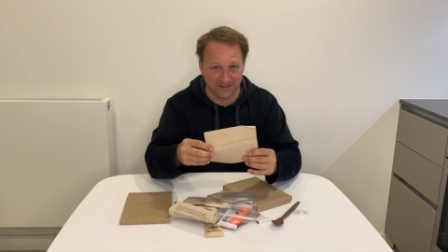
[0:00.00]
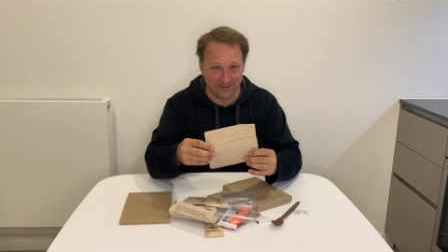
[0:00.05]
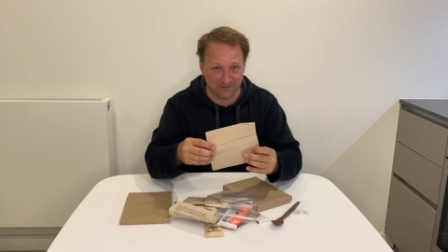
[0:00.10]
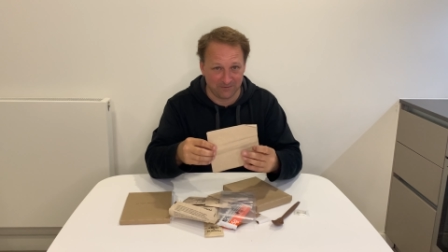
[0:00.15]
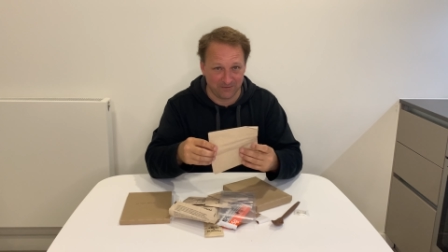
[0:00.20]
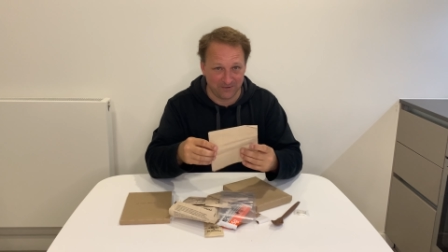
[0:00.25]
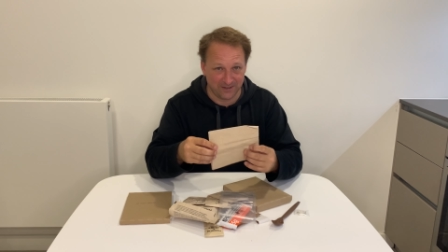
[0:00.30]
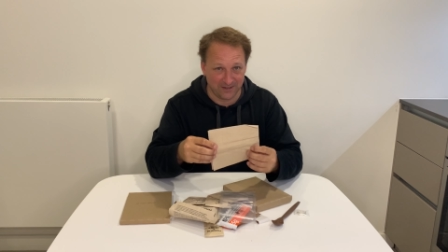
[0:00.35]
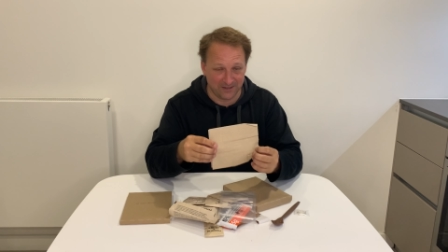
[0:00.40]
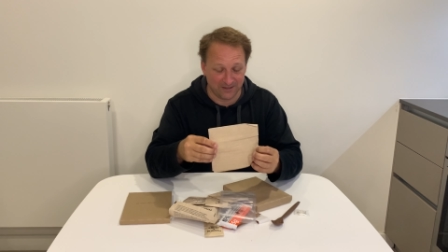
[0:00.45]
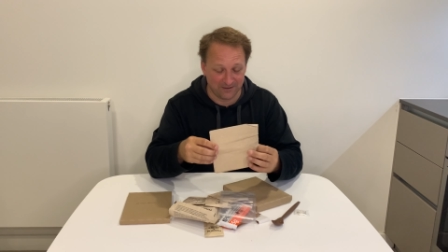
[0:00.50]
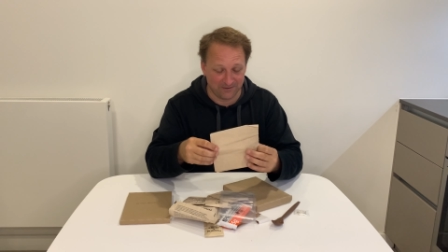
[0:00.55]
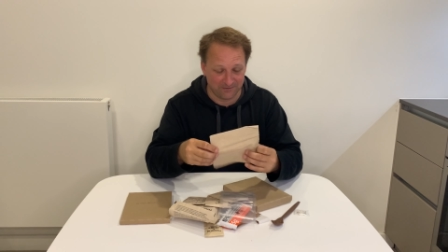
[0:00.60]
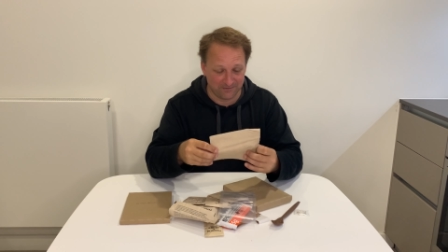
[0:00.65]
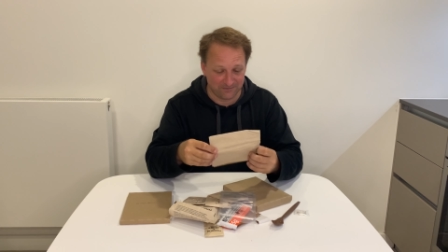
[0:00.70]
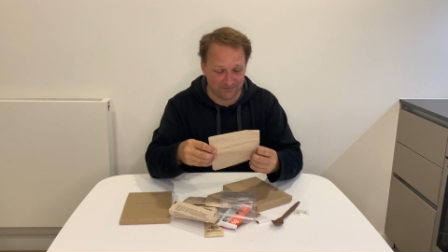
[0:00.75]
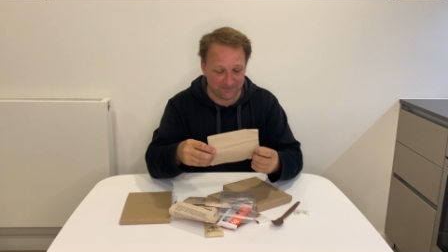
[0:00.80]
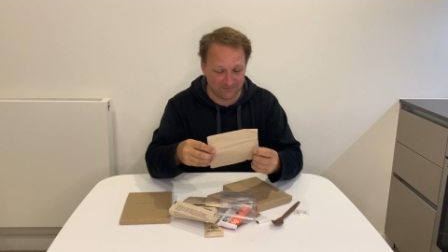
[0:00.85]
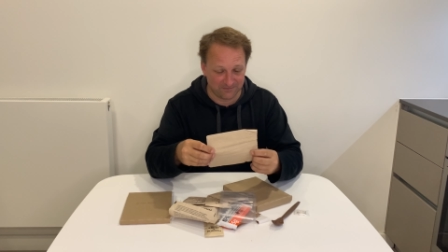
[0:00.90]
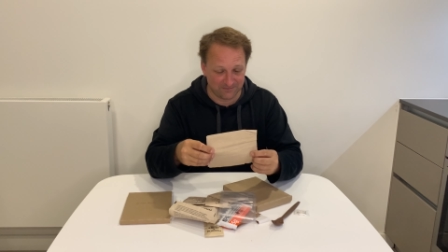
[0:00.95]
We have
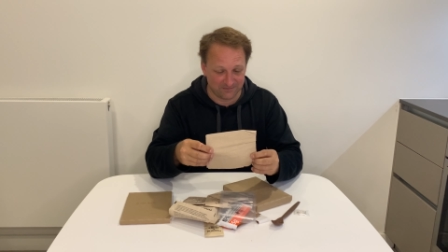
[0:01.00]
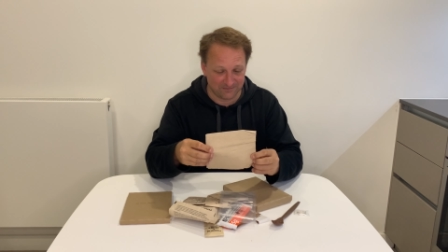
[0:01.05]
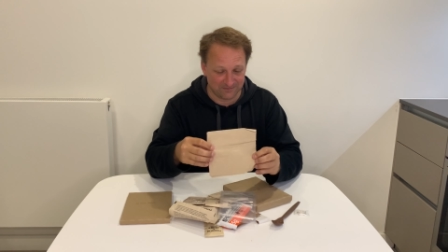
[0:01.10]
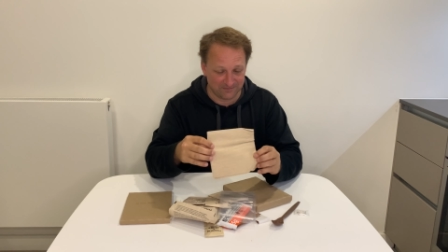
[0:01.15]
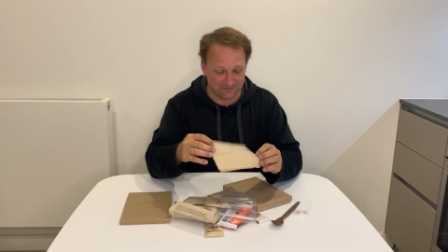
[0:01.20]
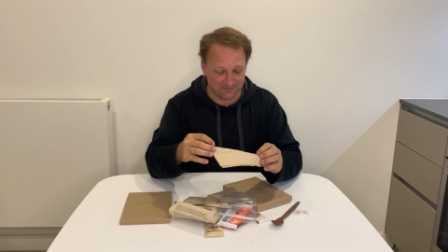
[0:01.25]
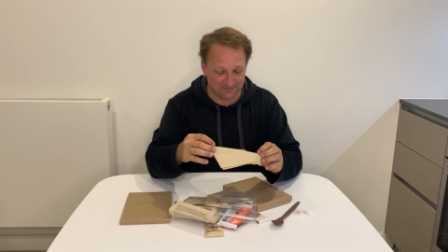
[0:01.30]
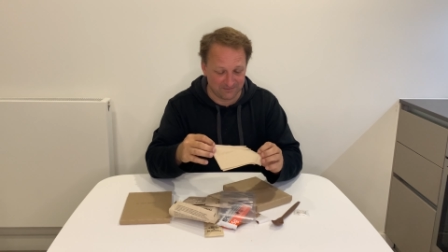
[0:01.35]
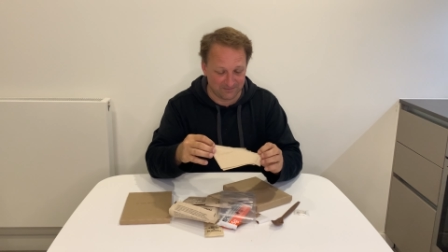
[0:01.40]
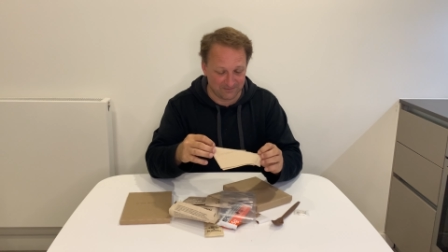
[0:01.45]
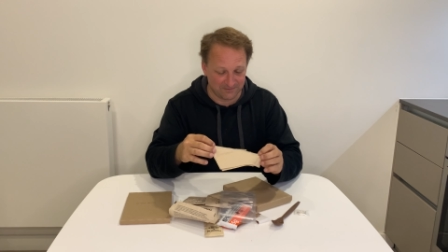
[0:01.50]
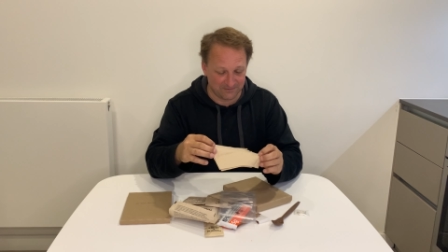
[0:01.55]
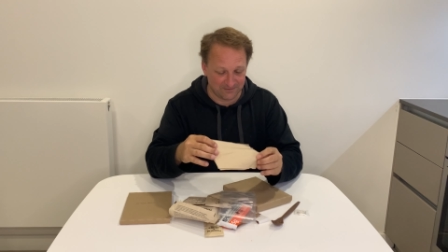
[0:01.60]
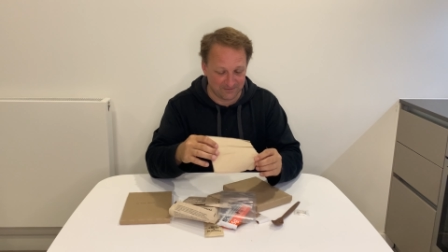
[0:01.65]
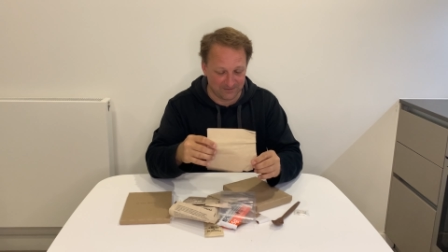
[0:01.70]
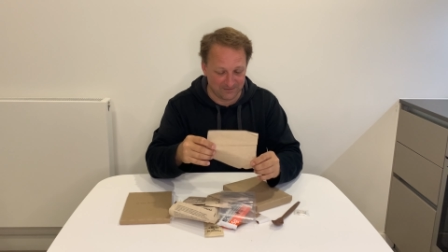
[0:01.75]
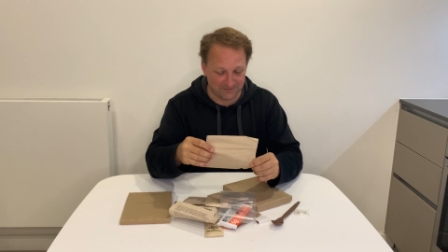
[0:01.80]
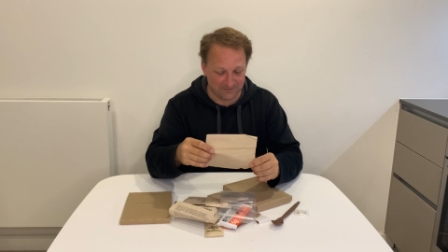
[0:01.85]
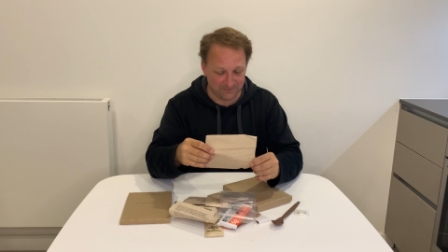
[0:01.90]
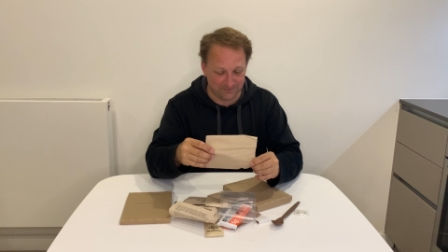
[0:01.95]

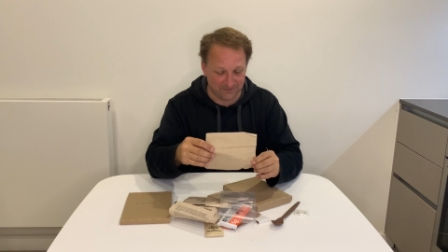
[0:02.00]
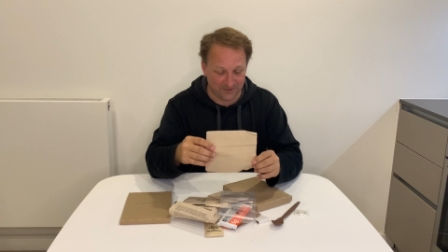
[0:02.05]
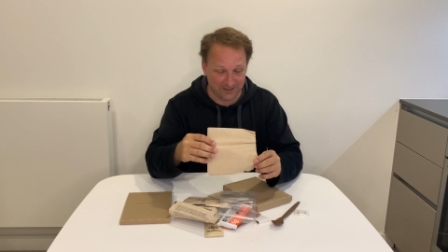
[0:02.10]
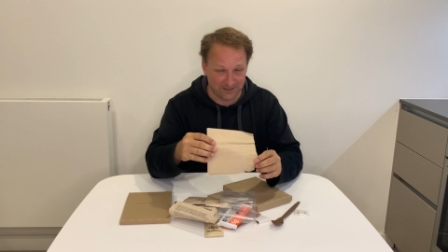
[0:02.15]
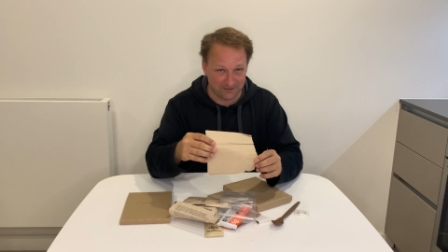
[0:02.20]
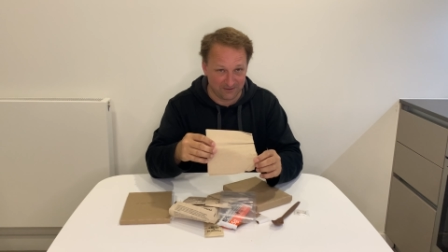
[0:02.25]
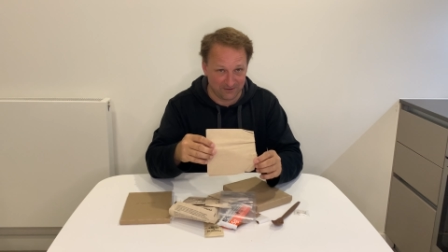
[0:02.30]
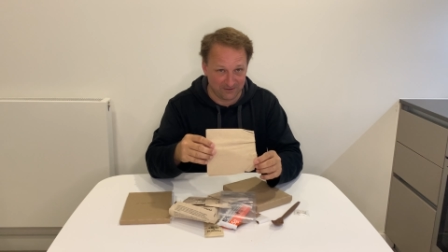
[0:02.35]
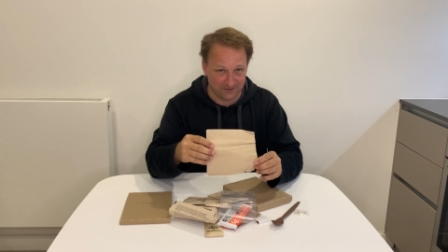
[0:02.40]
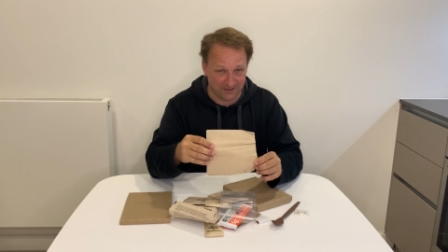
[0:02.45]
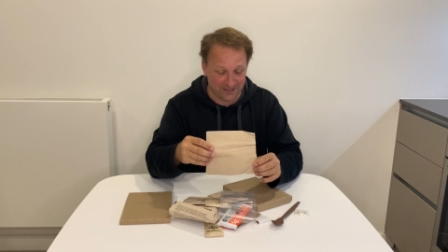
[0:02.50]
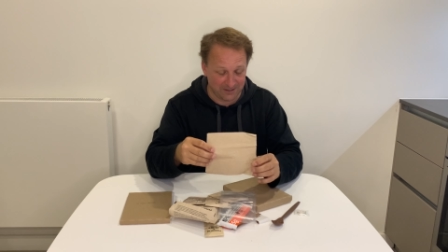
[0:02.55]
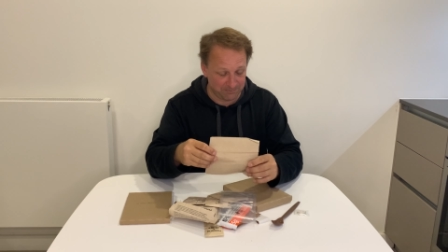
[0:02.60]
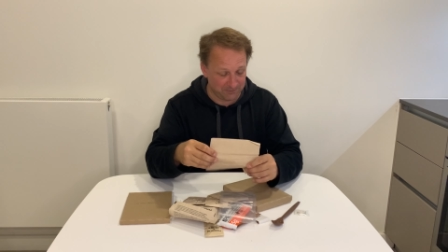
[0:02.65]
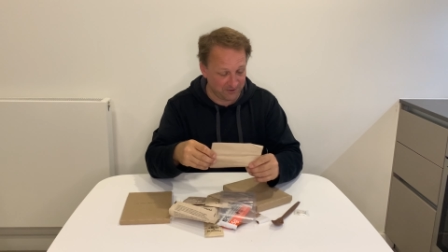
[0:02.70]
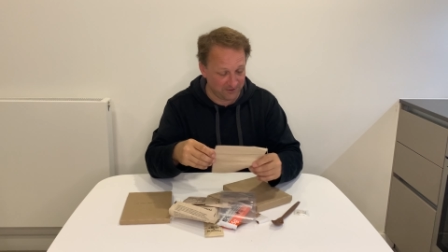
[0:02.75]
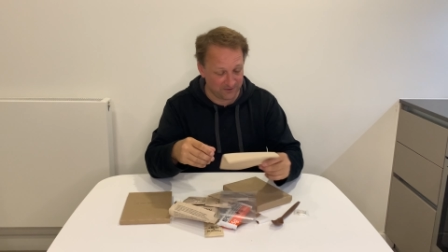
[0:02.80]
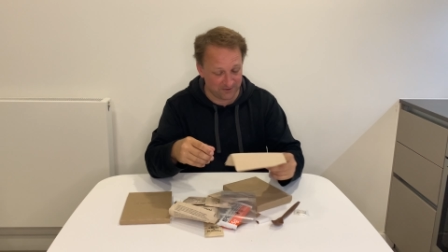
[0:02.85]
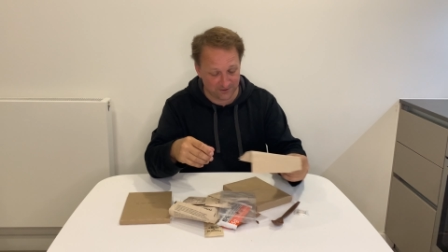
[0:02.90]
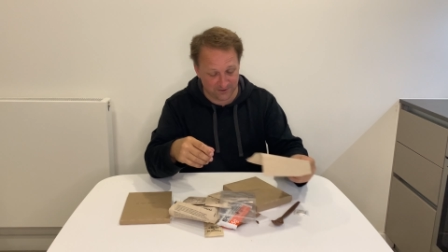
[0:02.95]
regular
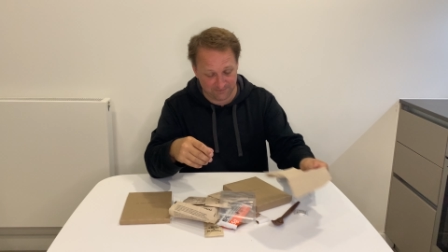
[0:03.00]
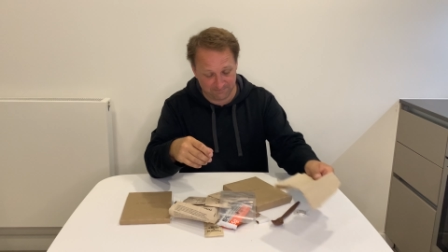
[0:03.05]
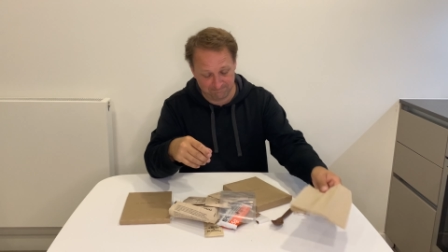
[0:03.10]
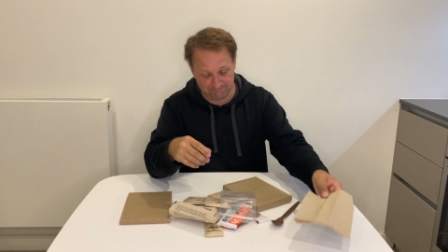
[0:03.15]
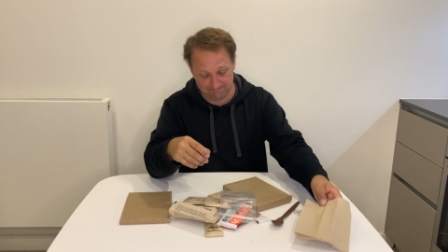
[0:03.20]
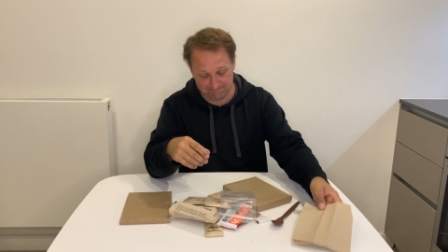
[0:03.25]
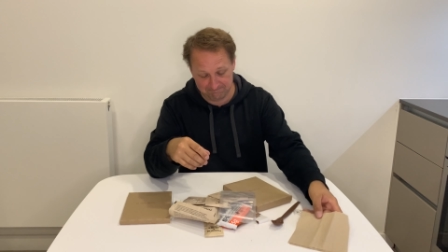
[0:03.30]
napkins,